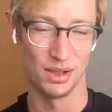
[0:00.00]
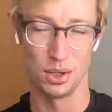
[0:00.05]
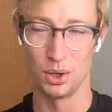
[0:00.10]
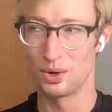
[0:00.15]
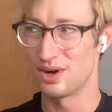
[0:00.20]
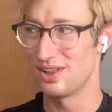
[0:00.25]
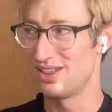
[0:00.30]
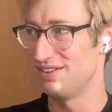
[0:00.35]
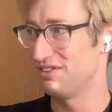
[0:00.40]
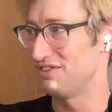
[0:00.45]

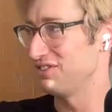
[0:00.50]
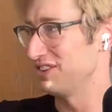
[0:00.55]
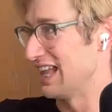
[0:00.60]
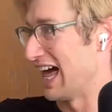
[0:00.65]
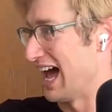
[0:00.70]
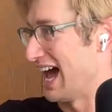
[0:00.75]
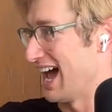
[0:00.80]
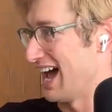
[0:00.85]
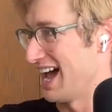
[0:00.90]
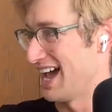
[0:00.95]
Lord of the
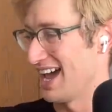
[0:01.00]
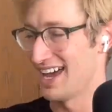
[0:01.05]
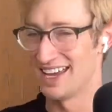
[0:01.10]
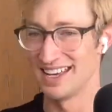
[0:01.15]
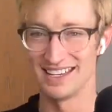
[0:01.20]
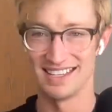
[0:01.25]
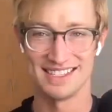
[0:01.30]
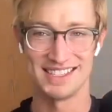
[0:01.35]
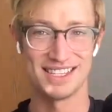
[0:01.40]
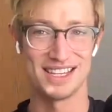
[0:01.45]

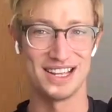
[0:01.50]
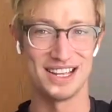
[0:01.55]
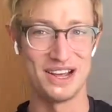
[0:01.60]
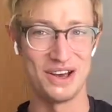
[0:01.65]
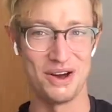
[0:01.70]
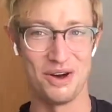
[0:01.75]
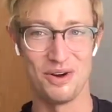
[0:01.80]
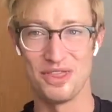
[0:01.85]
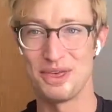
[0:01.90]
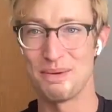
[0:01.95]
Flies you
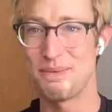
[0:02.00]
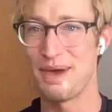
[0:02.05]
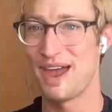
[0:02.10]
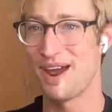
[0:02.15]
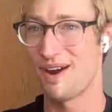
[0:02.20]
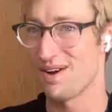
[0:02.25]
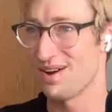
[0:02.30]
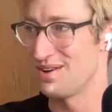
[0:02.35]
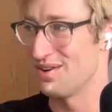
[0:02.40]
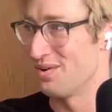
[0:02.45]
know the
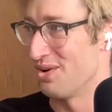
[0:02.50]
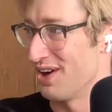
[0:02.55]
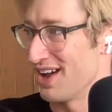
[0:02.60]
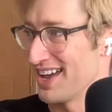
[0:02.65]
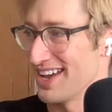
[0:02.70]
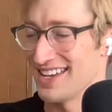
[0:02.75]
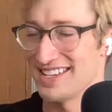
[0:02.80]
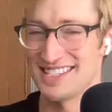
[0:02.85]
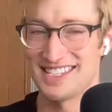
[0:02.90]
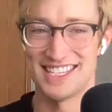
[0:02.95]

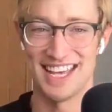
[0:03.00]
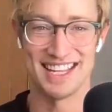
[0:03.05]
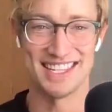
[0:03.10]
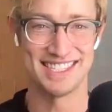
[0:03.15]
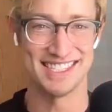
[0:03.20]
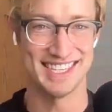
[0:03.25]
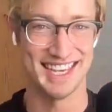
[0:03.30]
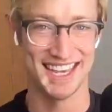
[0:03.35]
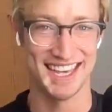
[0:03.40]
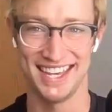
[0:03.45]
paranoia
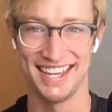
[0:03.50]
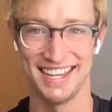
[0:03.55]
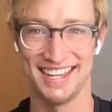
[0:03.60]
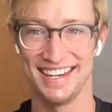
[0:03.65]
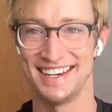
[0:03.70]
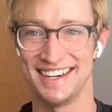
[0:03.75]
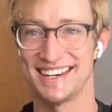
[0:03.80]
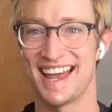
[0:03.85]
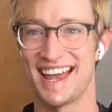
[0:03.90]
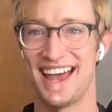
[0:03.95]
sets
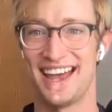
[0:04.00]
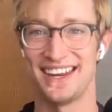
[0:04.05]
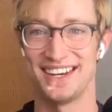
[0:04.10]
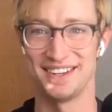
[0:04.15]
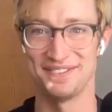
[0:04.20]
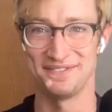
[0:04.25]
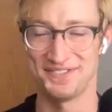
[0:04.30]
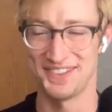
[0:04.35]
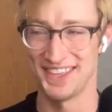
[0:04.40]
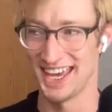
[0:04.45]
in kind
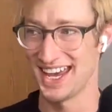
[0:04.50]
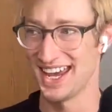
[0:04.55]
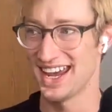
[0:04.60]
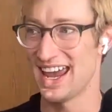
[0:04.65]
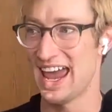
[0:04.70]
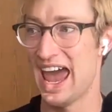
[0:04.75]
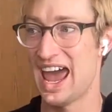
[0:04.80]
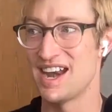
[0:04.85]
of thing,